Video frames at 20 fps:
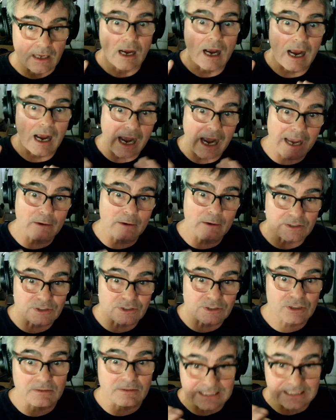I want
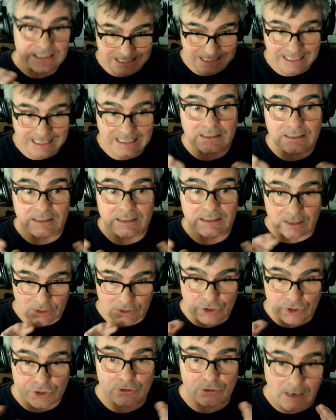to get the
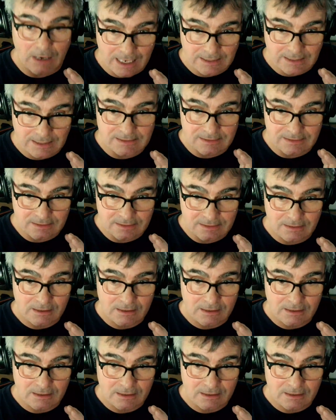trust